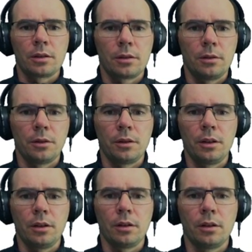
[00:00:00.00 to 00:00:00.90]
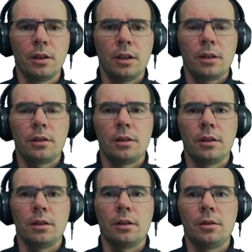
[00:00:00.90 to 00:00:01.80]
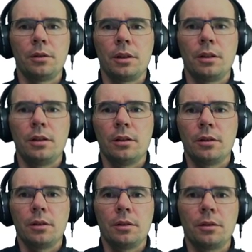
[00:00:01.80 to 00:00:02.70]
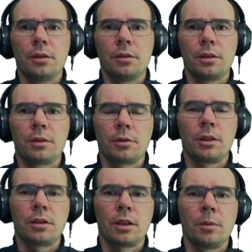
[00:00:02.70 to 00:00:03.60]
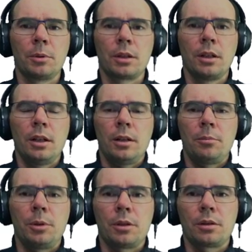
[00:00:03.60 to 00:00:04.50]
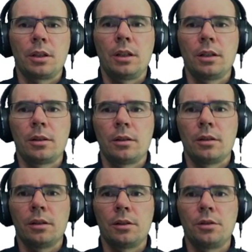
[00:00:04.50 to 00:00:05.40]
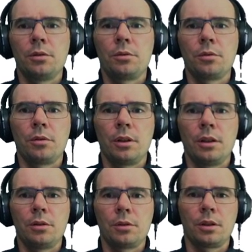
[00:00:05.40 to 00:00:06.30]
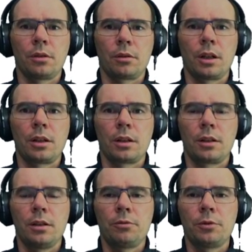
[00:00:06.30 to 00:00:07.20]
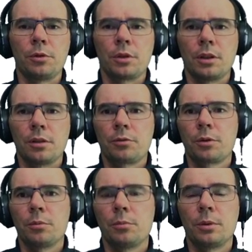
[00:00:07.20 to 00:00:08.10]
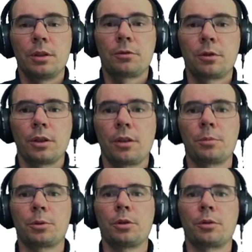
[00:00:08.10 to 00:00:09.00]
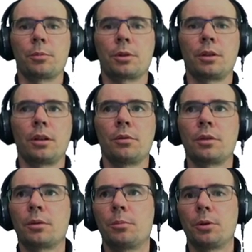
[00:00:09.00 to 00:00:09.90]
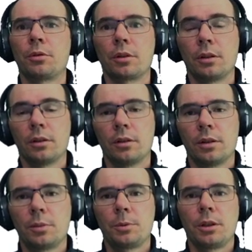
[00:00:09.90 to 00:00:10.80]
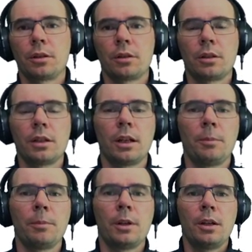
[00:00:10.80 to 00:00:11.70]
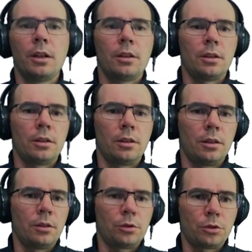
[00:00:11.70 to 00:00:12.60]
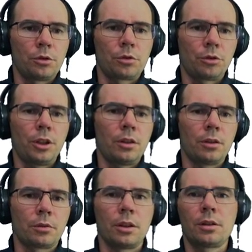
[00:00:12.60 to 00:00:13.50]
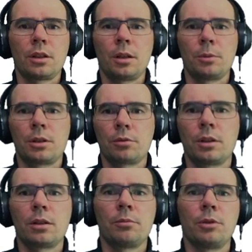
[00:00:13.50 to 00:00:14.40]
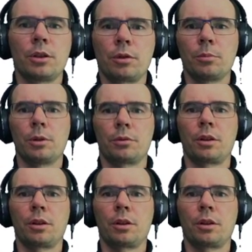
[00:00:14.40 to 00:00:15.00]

on the on this runtimes, because again, due to the idiosyncratic influences from different other programs running on the computer in this particular time, you should treat the runtime as a random variable rather